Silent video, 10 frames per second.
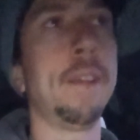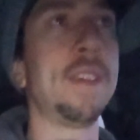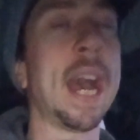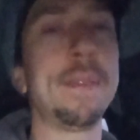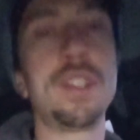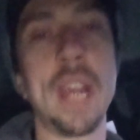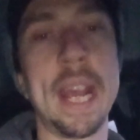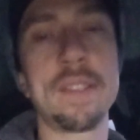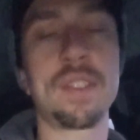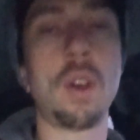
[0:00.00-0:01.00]
If you have a
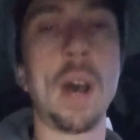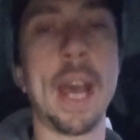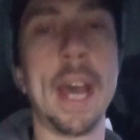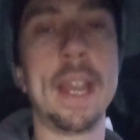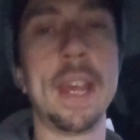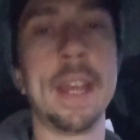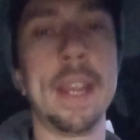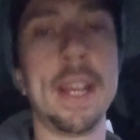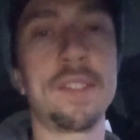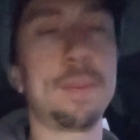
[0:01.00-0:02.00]
chance, go ahead
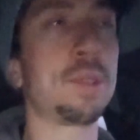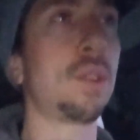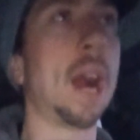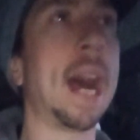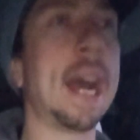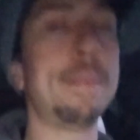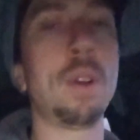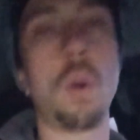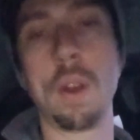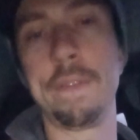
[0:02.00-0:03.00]
and hit subscribe
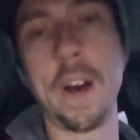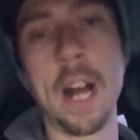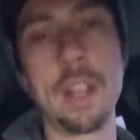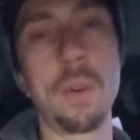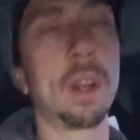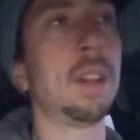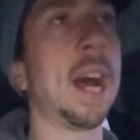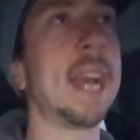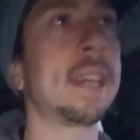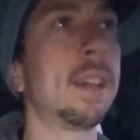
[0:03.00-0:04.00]
or follow or
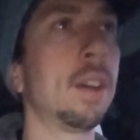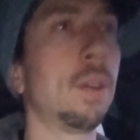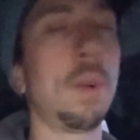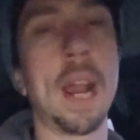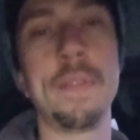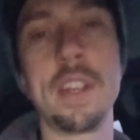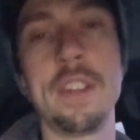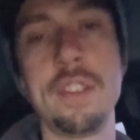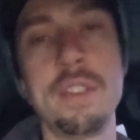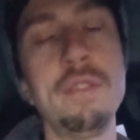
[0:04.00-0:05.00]
like. Whatever
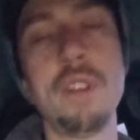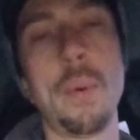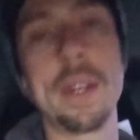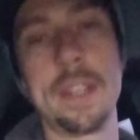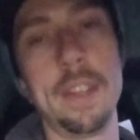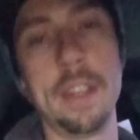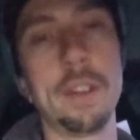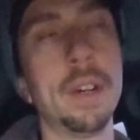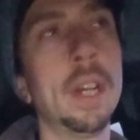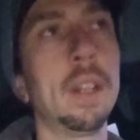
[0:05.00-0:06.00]
you do, you know what to
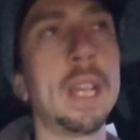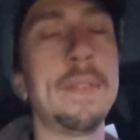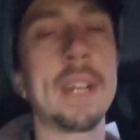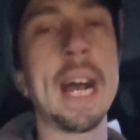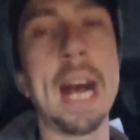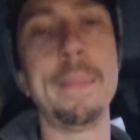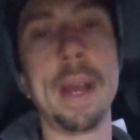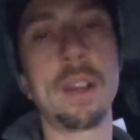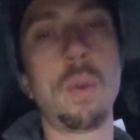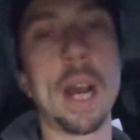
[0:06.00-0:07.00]
do. Leave a
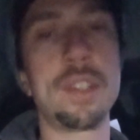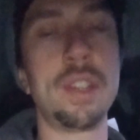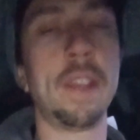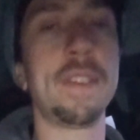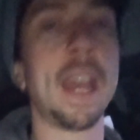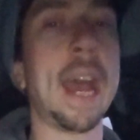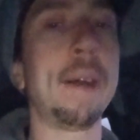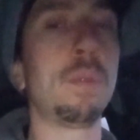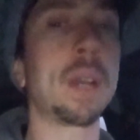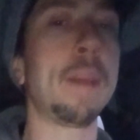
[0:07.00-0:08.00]
comment, question if you
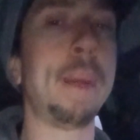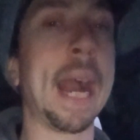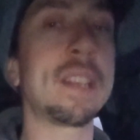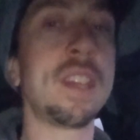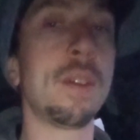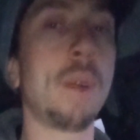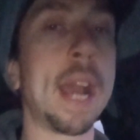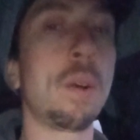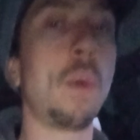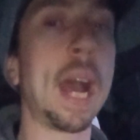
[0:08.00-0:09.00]
have, we'll get back to you
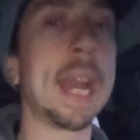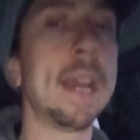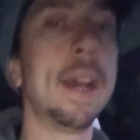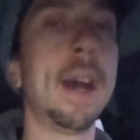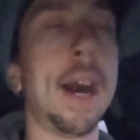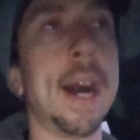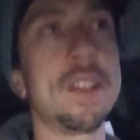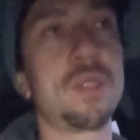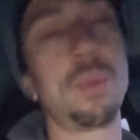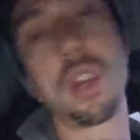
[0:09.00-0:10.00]
right away.
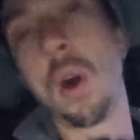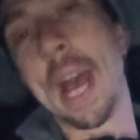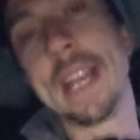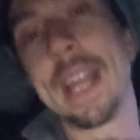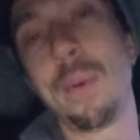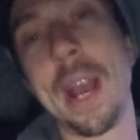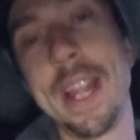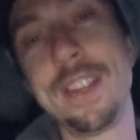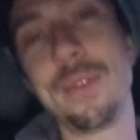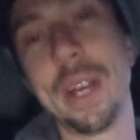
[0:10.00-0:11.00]
So we'll go ahead and get right
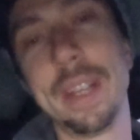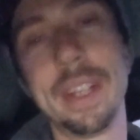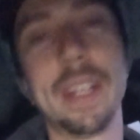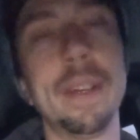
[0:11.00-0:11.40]
into it.